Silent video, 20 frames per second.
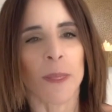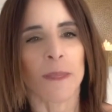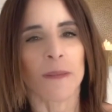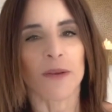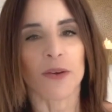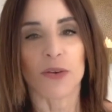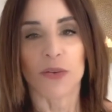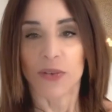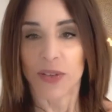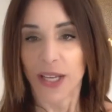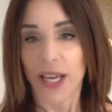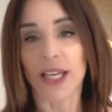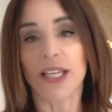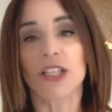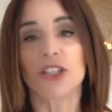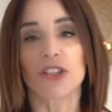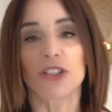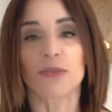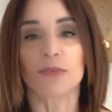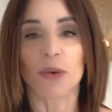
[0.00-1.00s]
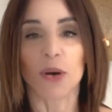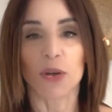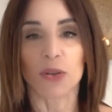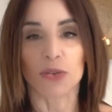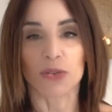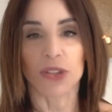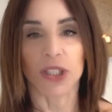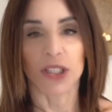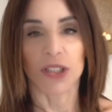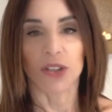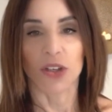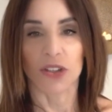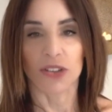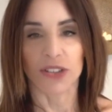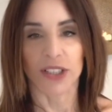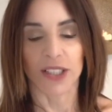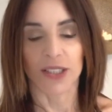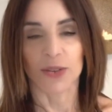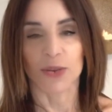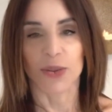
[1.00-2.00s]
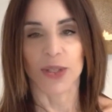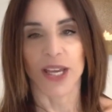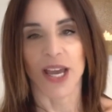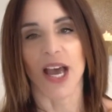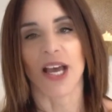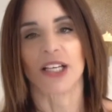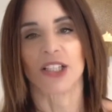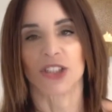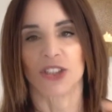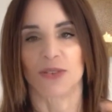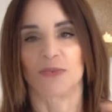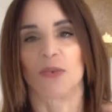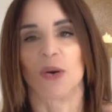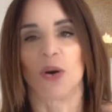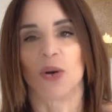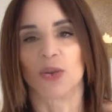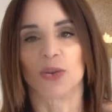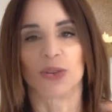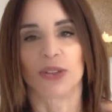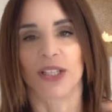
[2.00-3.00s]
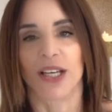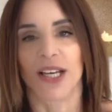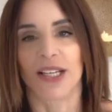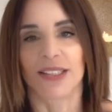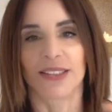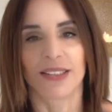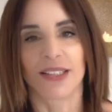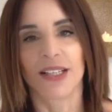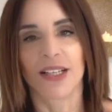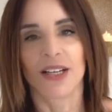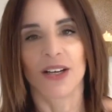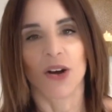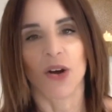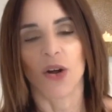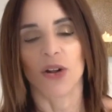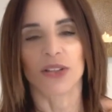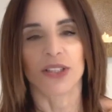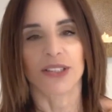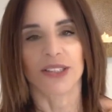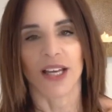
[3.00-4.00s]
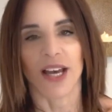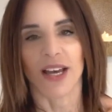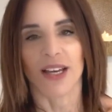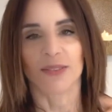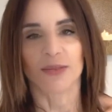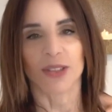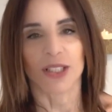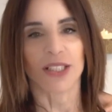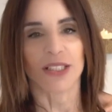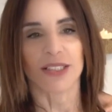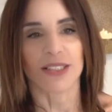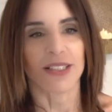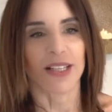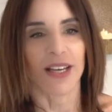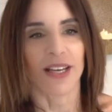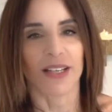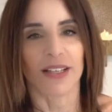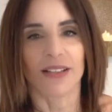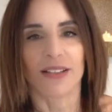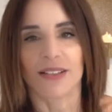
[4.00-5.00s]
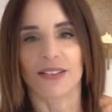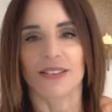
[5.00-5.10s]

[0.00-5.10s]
creation mode and not in reaction mode, and all the time just like,